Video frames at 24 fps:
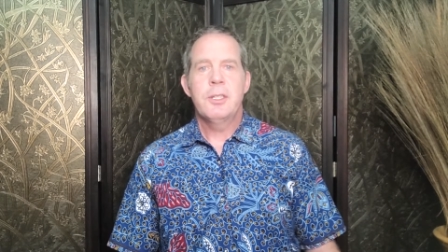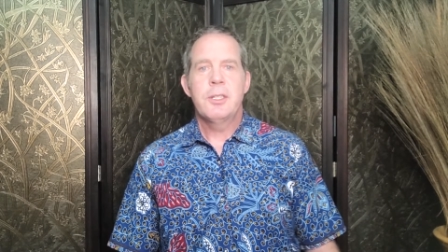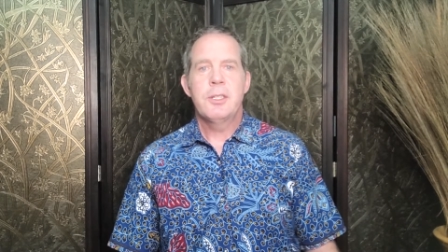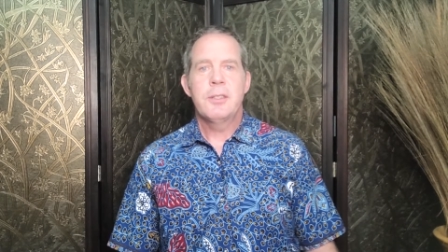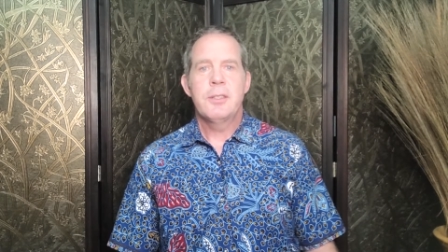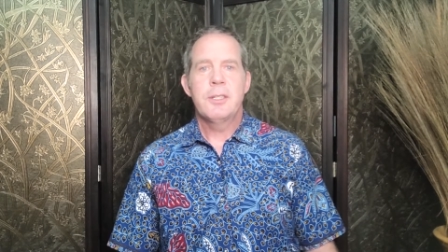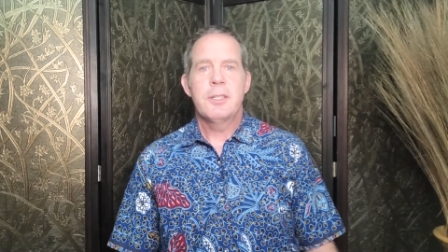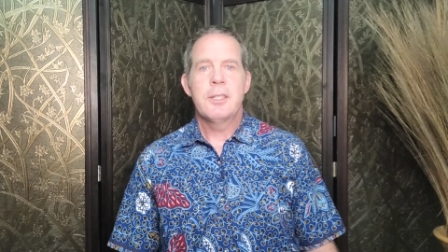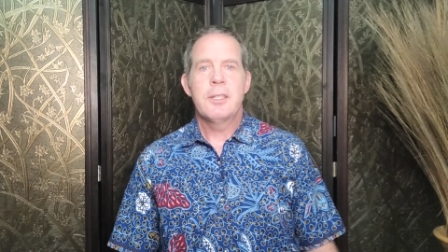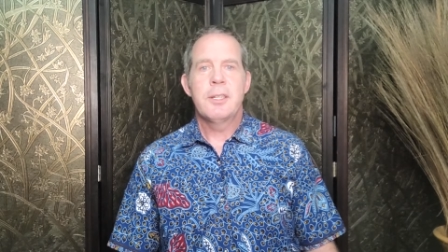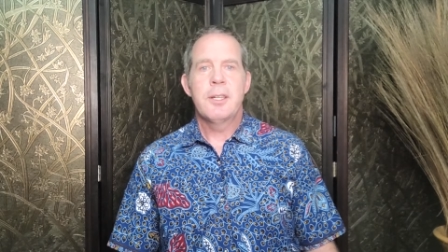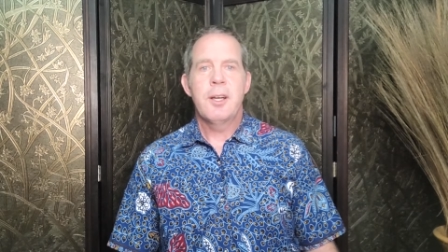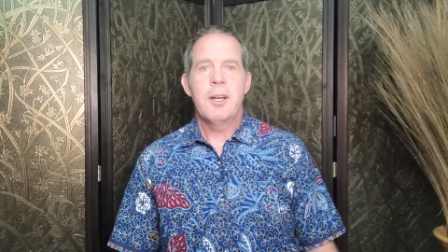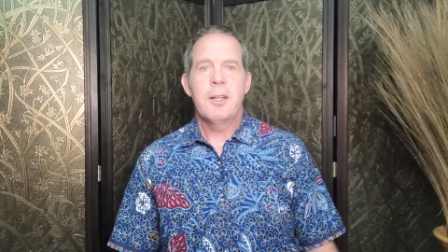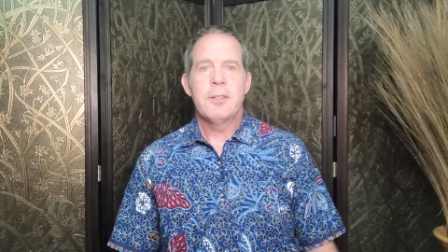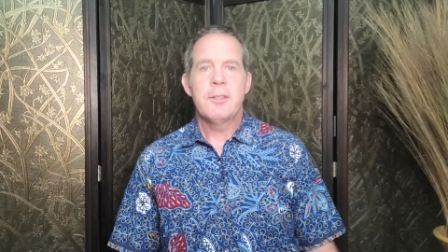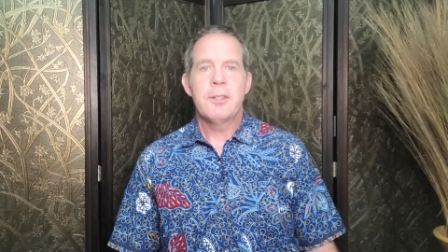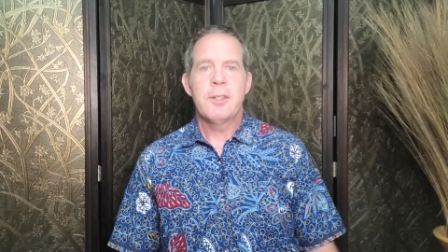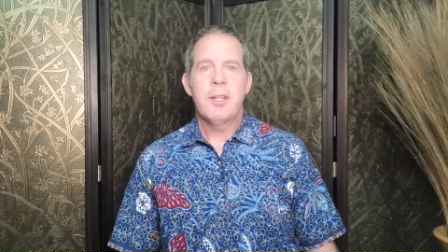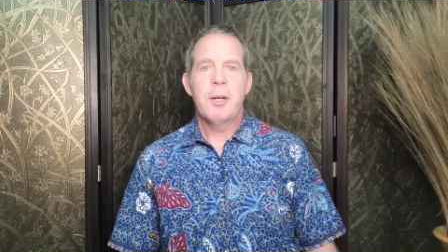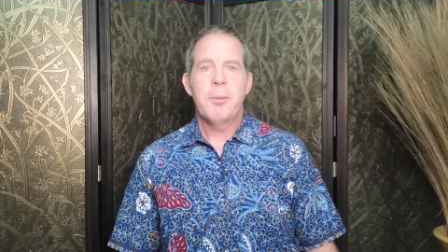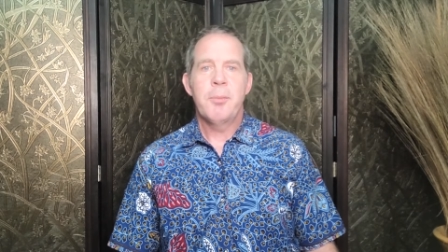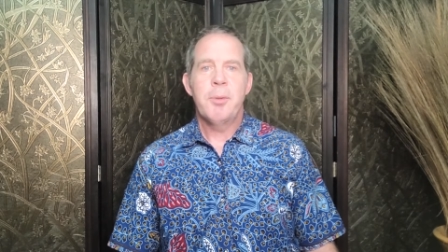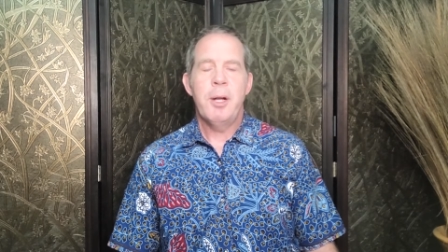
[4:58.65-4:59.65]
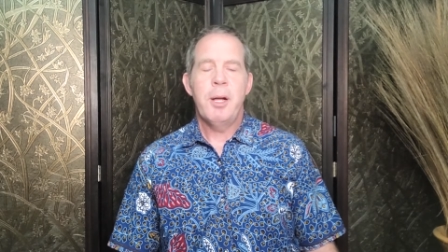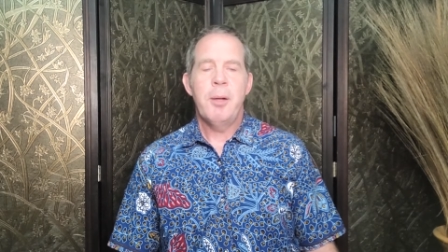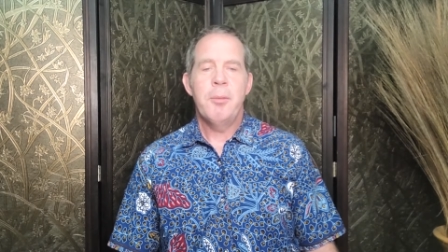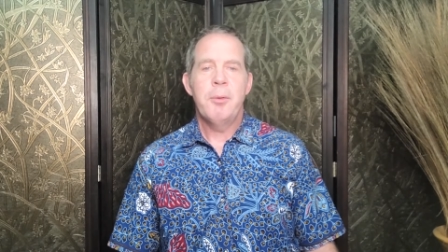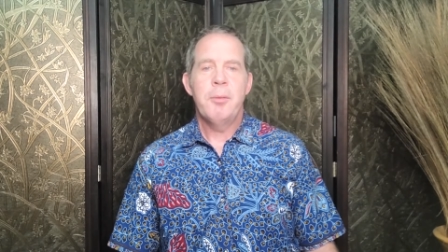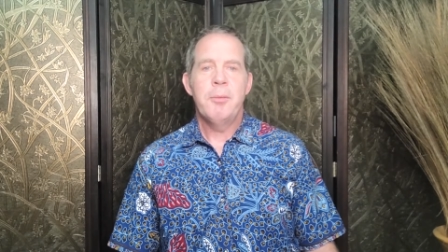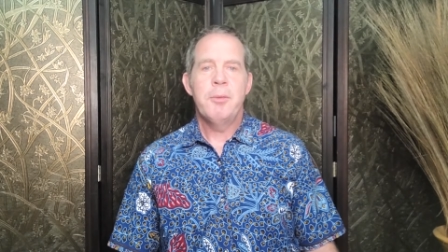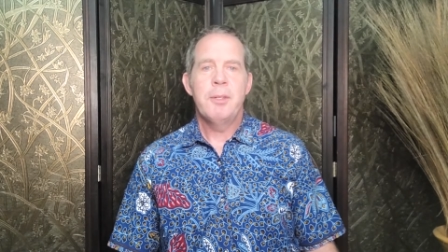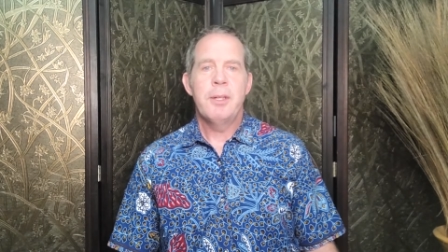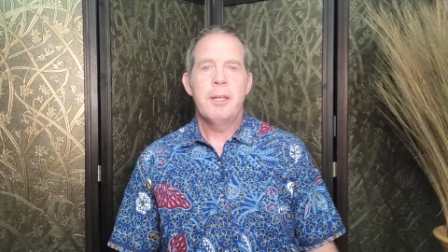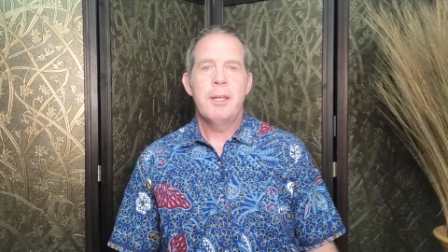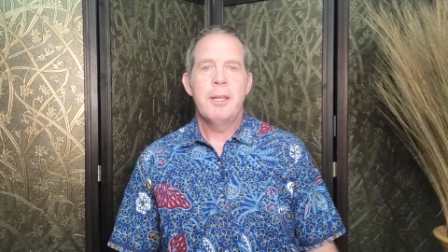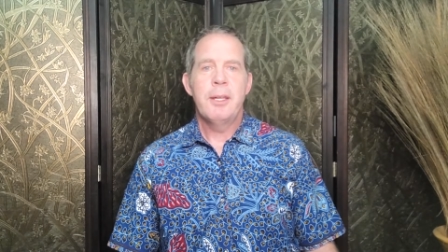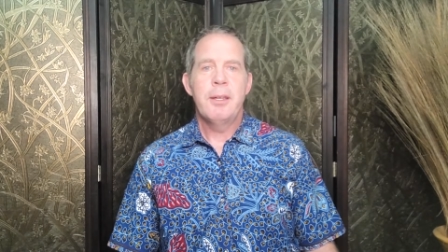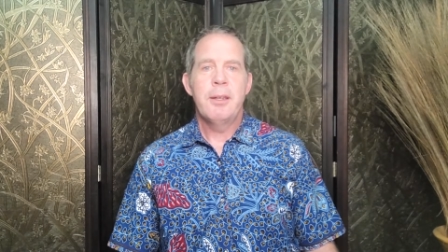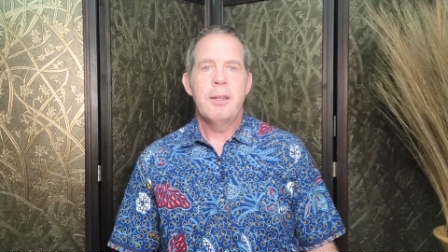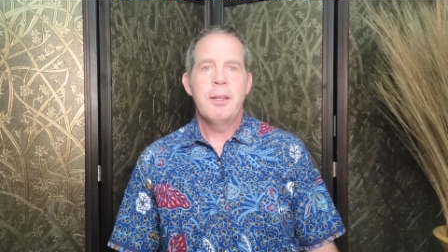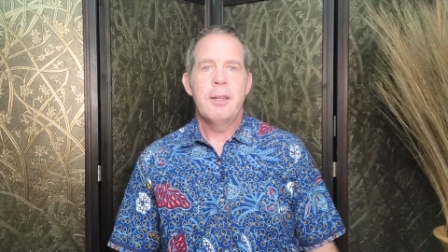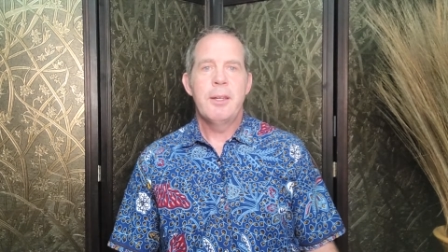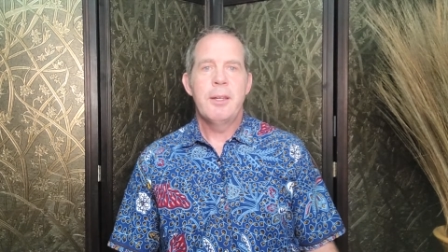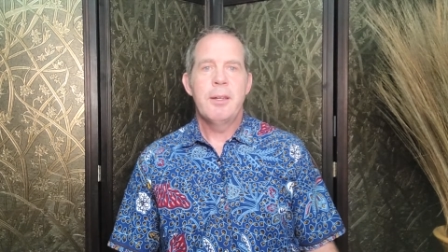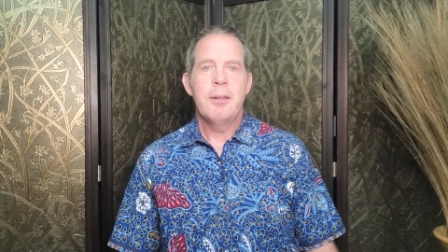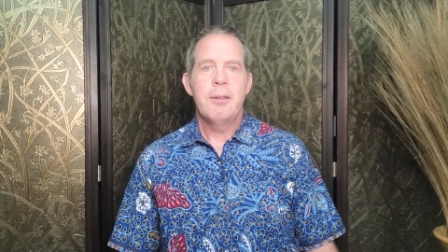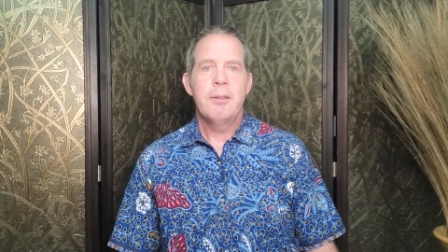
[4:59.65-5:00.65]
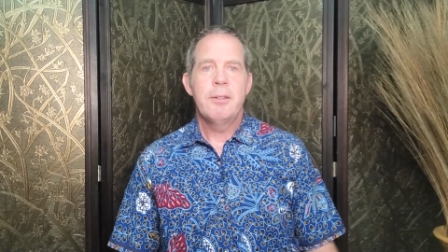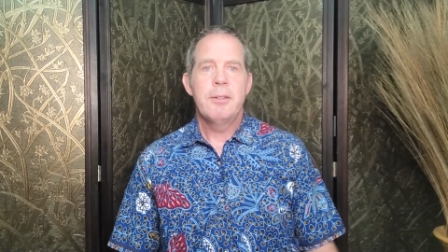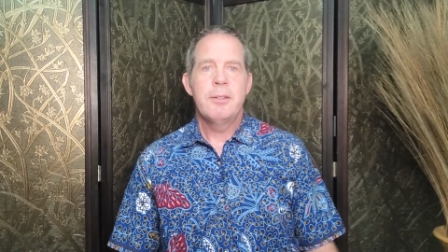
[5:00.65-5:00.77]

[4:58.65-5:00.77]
because it can cause a lot of problems and uh,